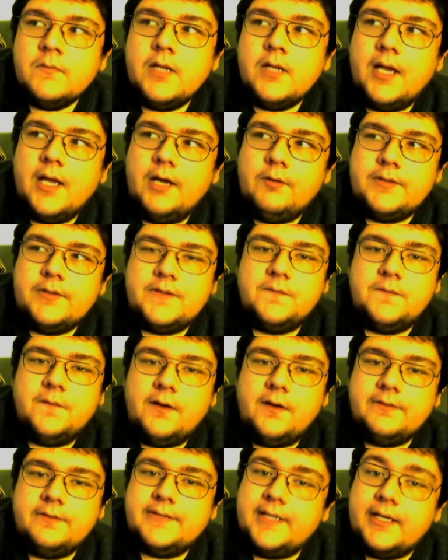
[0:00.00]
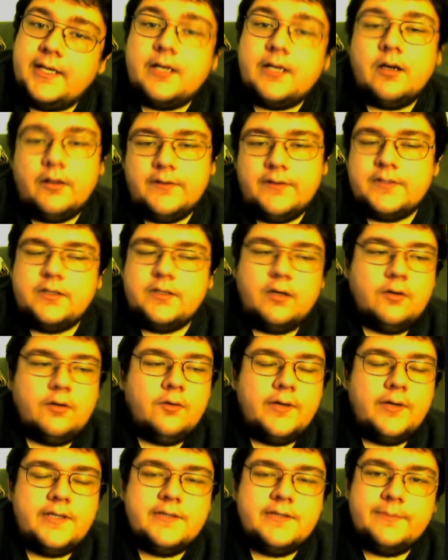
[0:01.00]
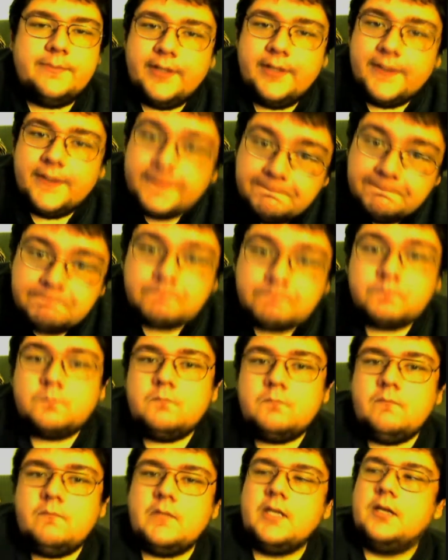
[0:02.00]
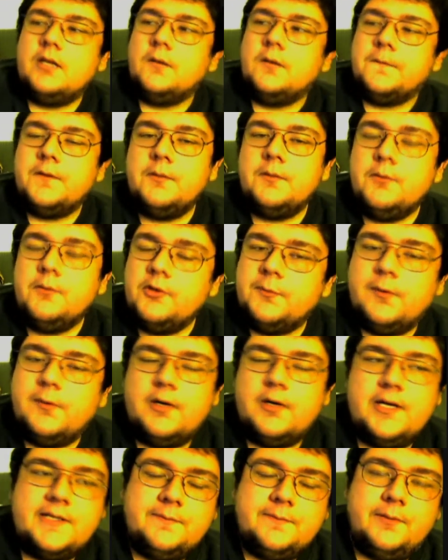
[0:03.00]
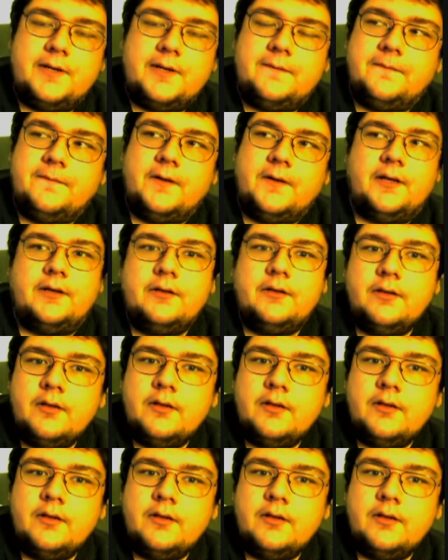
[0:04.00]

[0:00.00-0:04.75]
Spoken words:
which involves getting all the star coins, but, for the most part, it's pretty fun.